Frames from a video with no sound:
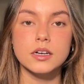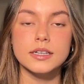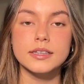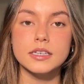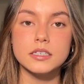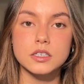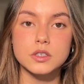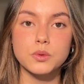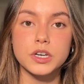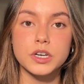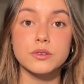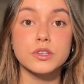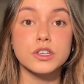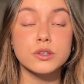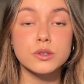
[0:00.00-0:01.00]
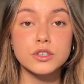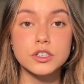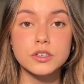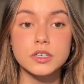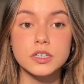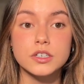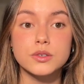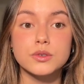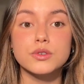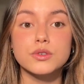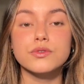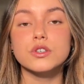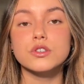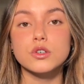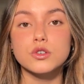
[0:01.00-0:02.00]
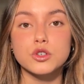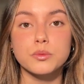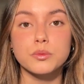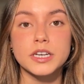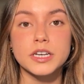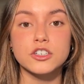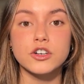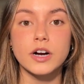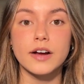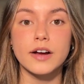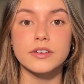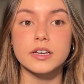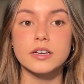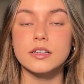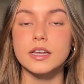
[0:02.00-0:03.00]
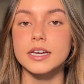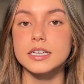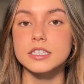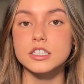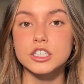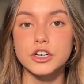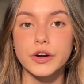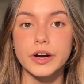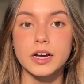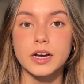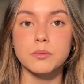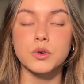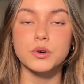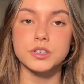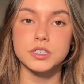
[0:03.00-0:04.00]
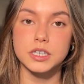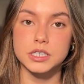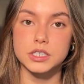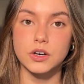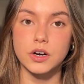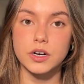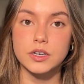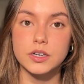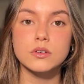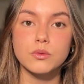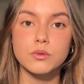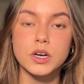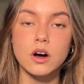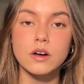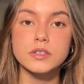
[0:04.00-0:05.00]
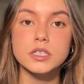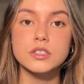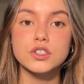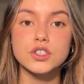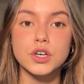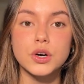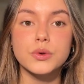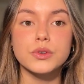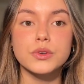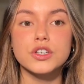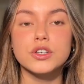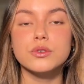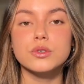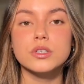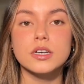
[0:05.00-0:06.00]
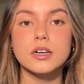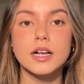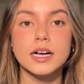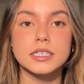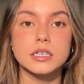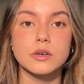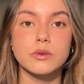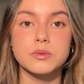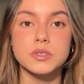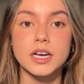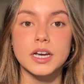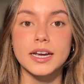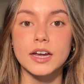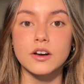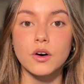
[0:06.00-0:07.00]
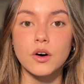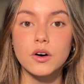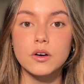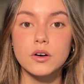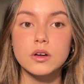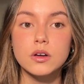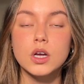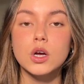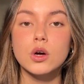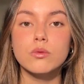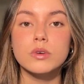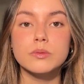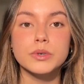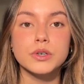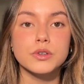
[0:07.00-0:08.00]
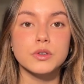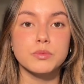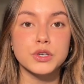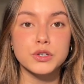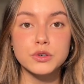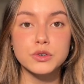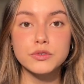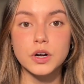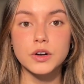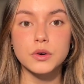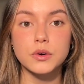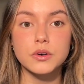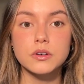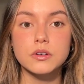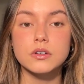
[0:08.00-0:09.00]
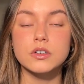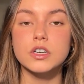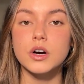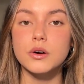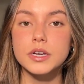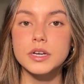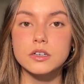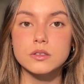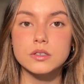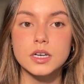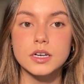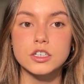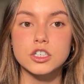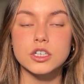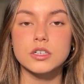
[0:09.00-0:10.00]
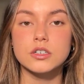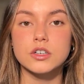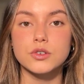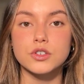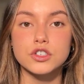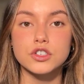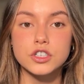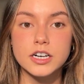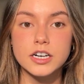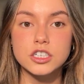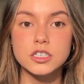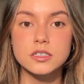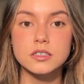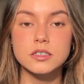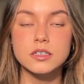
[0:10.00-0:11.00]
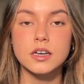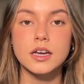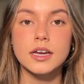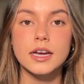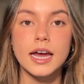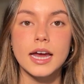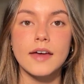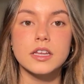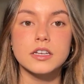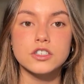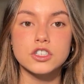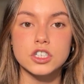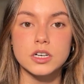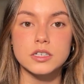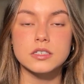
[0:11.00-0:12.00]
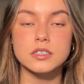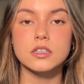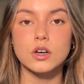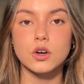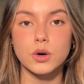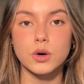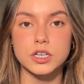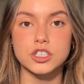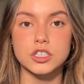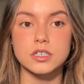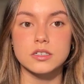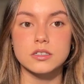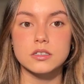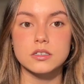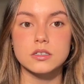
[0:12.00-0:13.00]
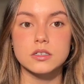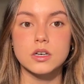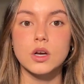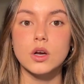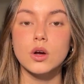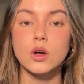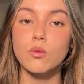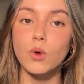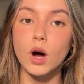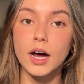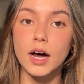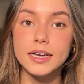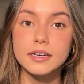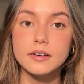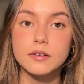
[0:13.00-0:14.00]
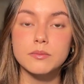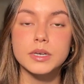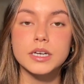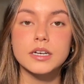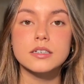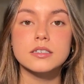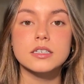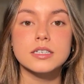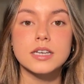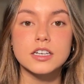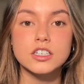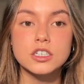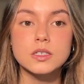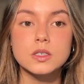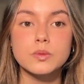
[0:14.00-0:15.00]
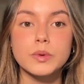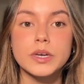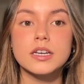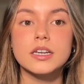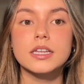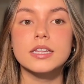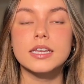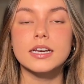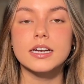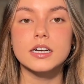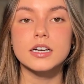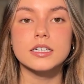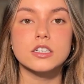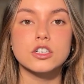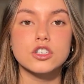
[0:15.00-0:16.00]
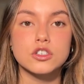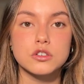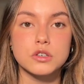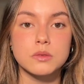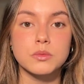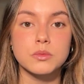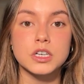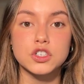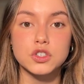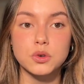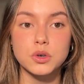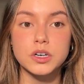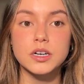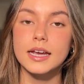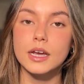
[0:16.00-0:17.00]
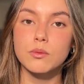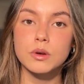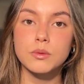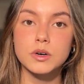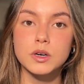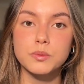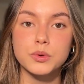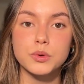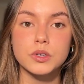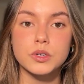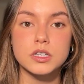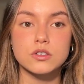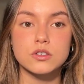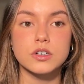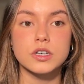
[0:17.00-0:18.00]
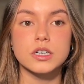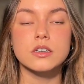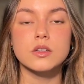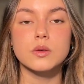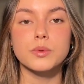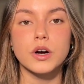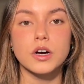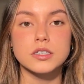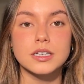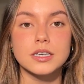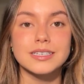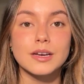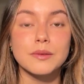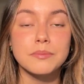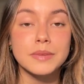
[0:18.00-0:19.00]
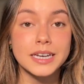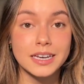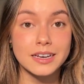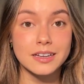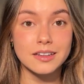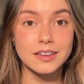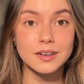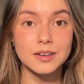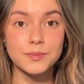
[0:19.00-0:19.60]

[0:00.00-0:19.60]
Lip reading: This is what you'd usually use for social media traffic like Instagram or TikTok. We often don't use a classic website at all. We build a pure funnel, no hero section, no distractions, and then just the questions. Why? Because the attention span there is extremely short, and we want to pull the user into the process immediately.